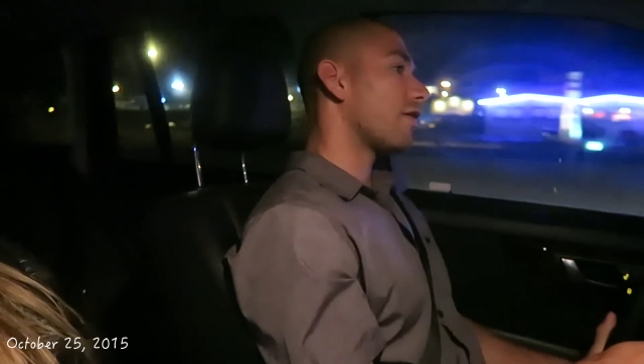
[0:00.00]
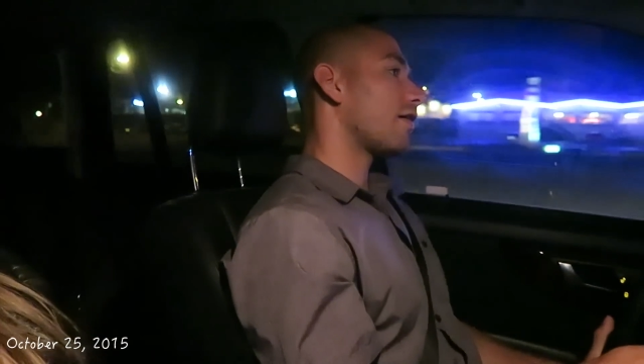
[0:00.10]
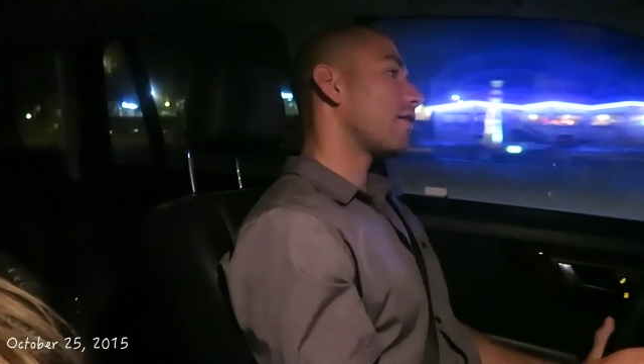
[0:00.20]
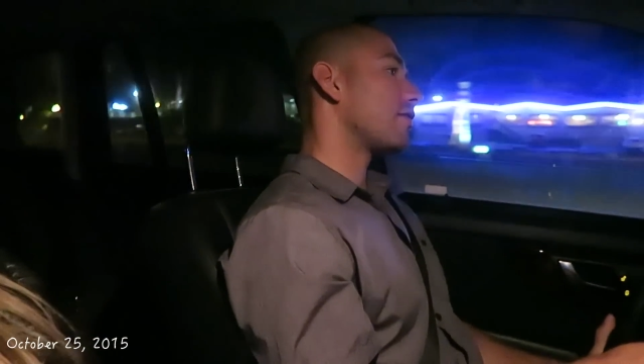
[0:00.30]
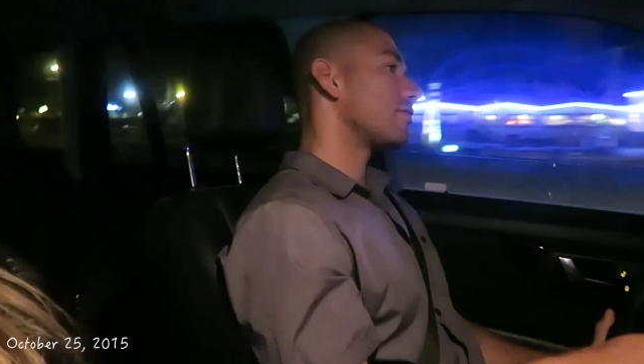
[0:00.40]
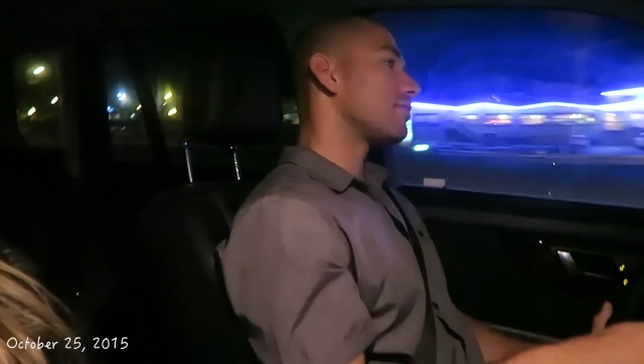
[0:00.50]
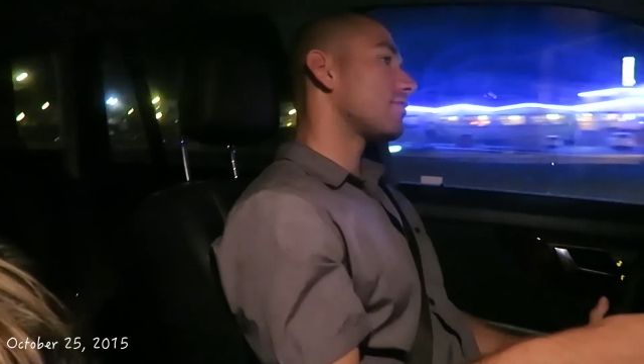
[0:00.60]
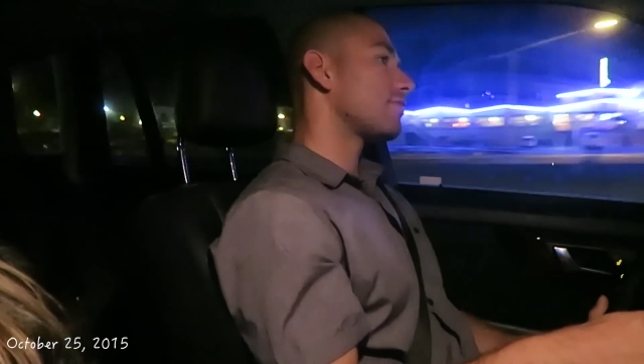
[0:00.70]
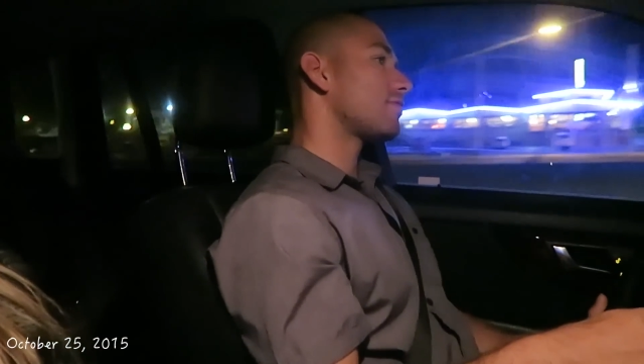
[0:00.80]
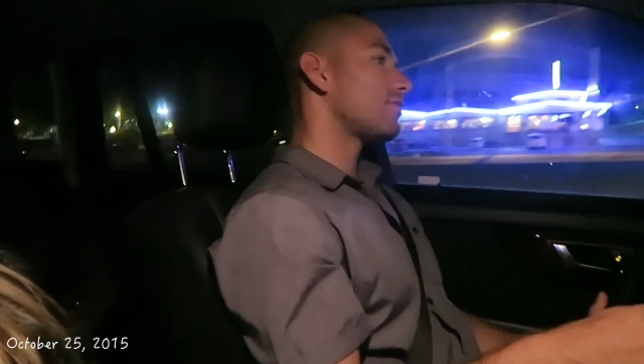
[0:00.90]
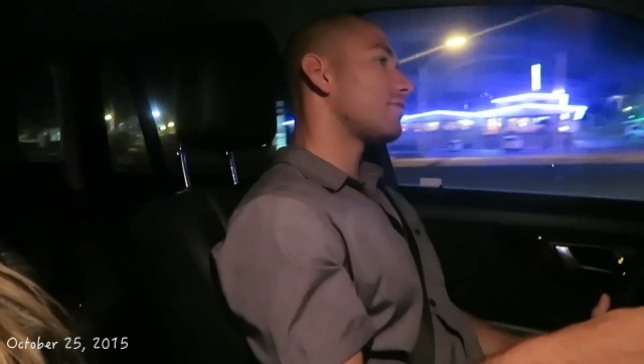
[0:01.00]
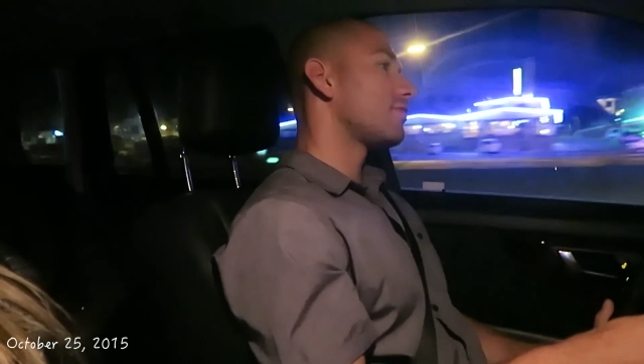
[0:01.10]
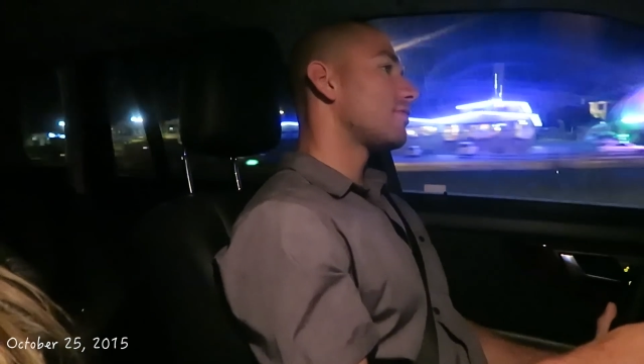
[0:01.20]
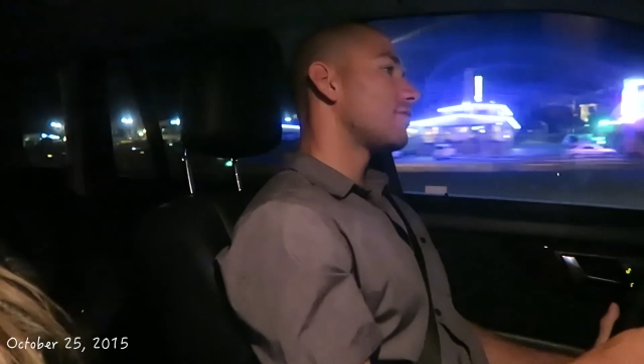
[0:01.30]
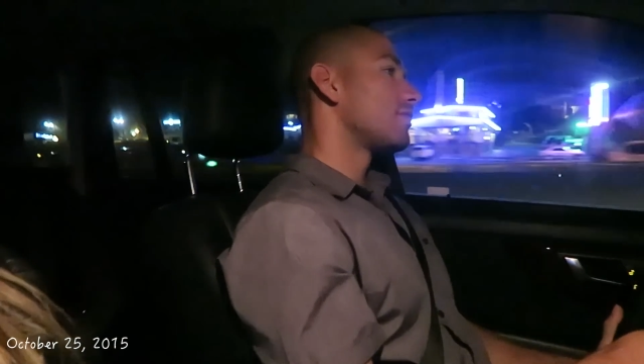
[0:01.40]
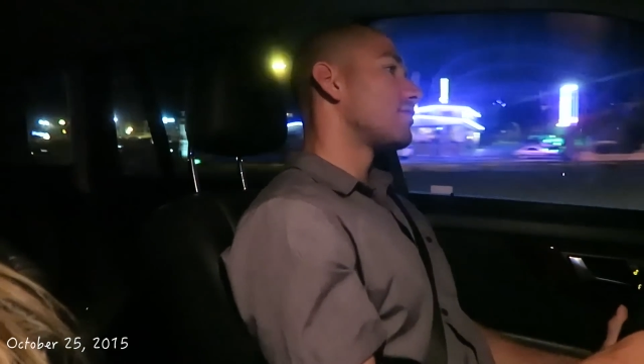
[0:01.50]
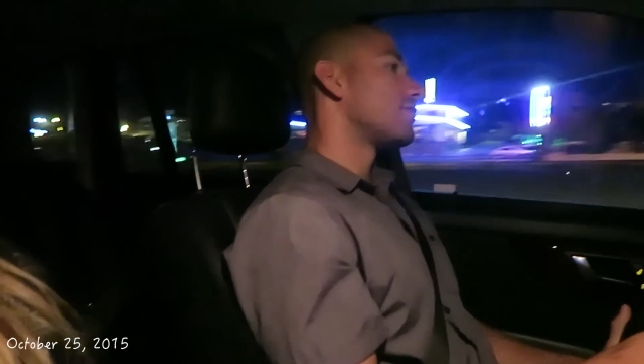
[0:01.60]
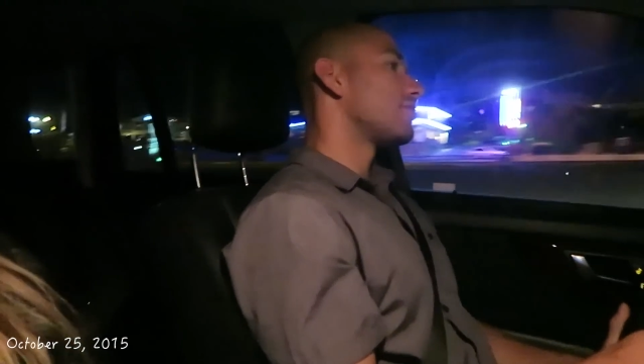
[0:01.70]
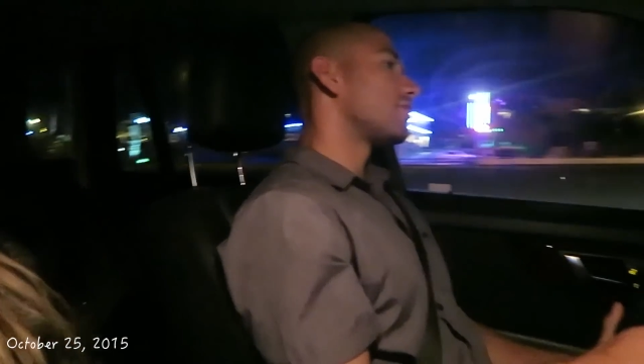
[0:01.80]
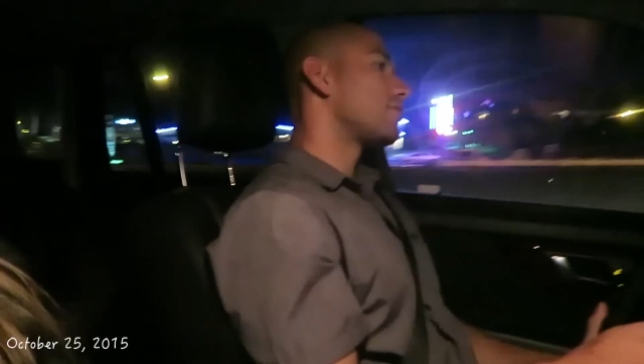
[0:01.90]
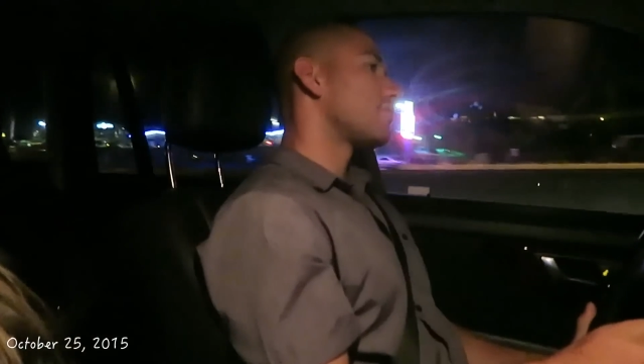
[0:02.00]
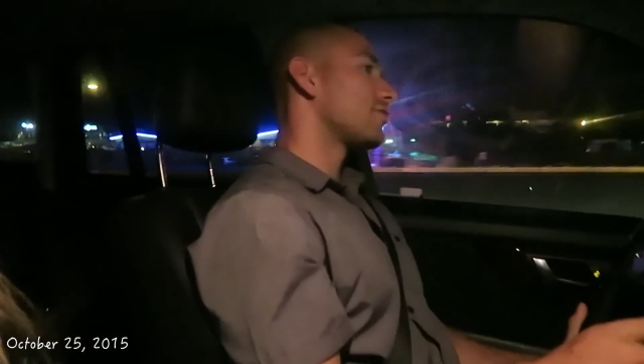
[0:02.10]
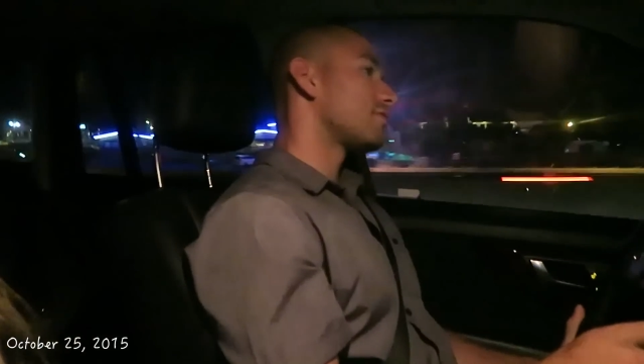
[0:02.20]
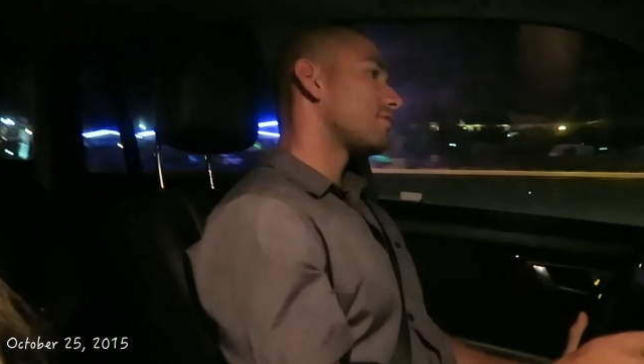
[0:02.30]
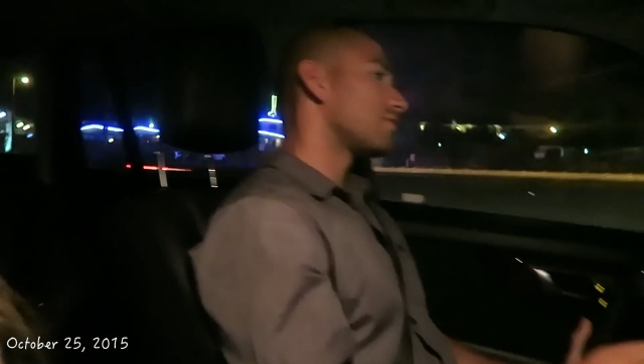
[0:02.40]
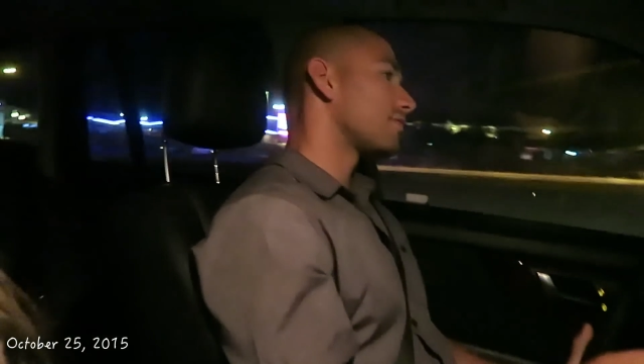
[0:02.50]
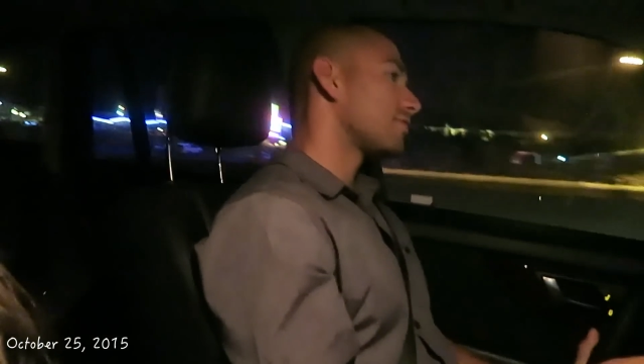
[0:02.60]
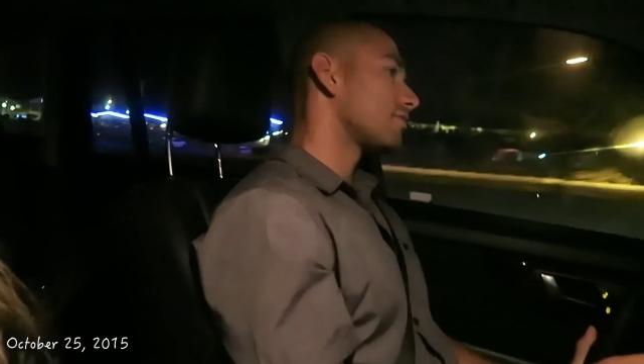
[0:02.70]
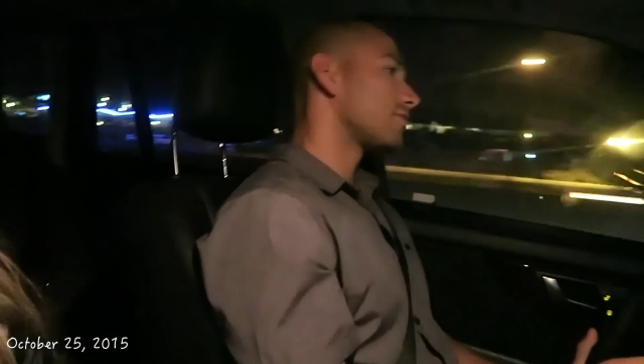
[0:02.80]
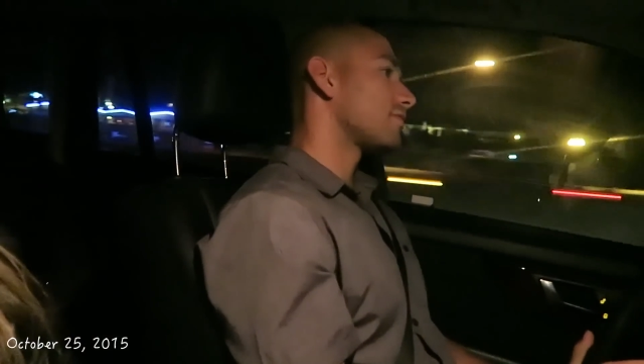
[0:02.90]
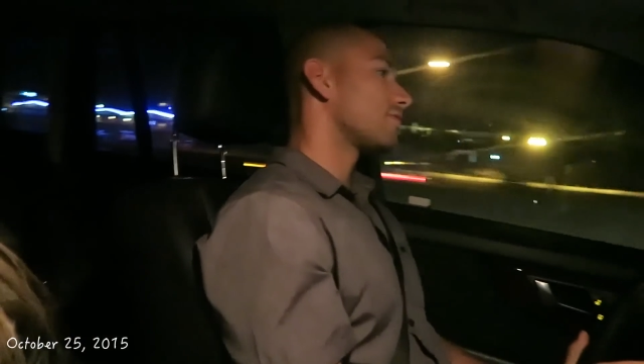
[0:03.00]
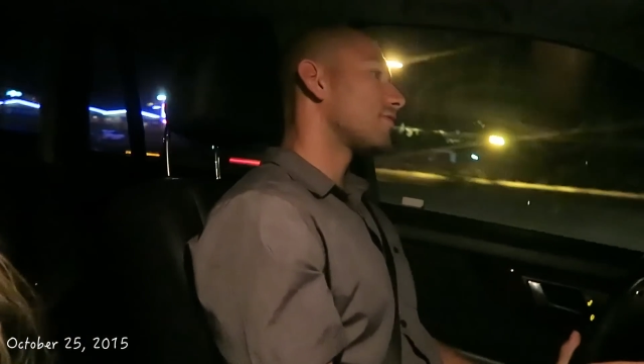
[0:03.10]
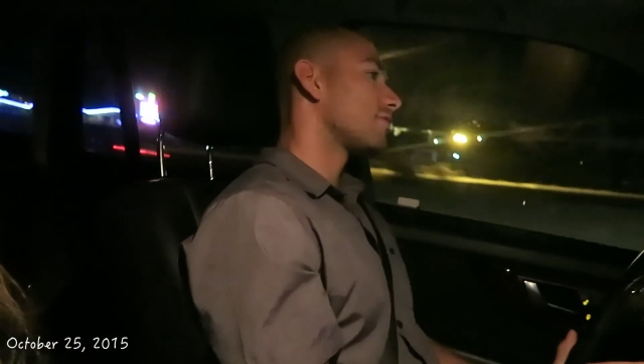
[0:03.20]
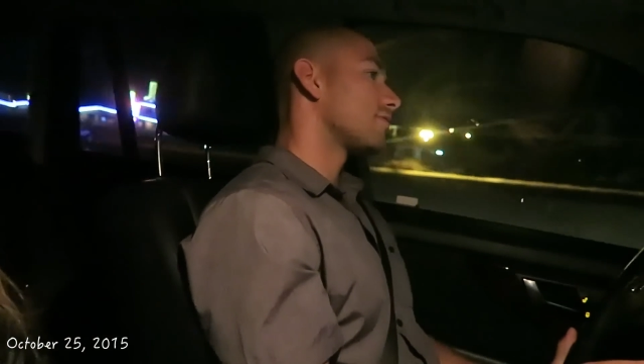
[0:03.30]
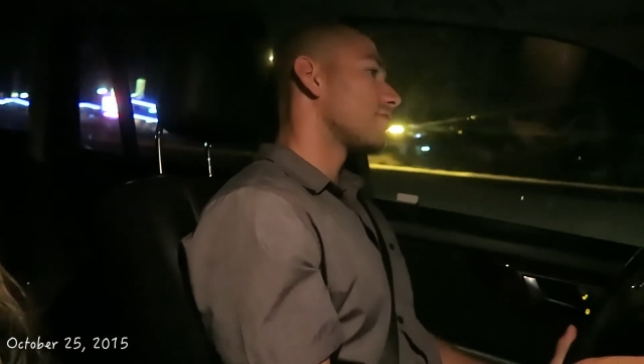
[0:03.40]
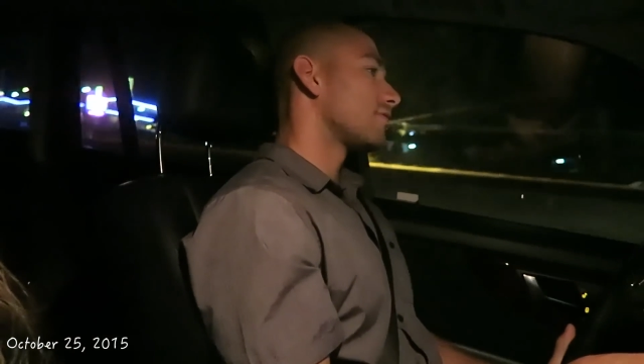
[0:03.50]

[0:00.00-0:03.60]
Right? Well, you... Okay, you tried